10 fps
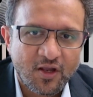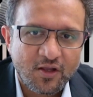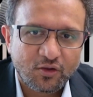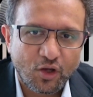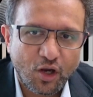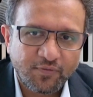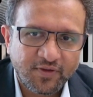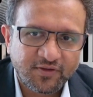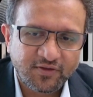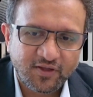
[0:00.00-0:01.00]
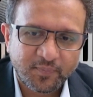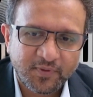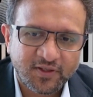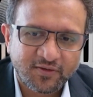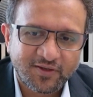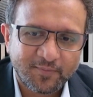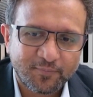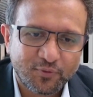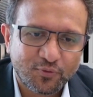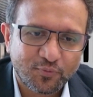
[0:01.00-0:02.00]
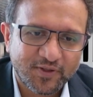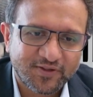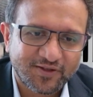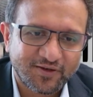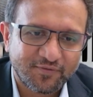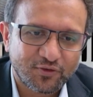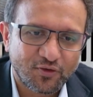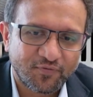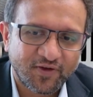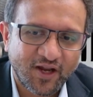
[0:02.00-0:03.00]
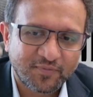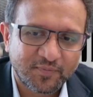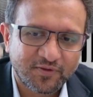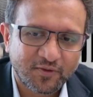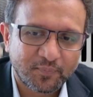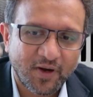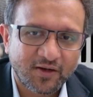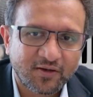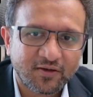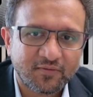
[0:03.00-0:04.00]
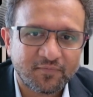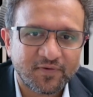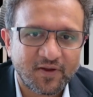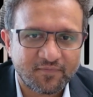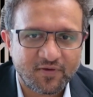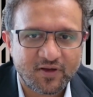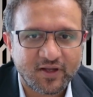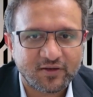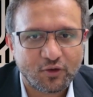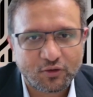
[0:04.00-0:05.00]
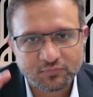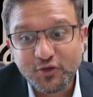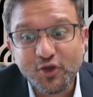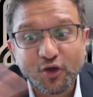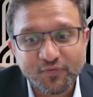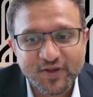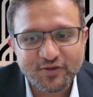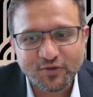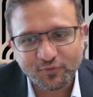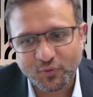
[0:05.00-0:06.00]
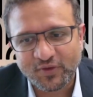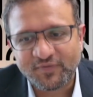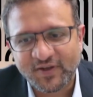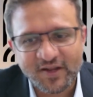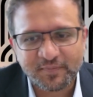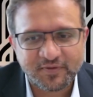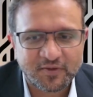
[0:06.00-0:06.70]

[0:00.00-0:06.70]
So how has this experience helped you basically with your finance business partnering framework and your ways of doing finance business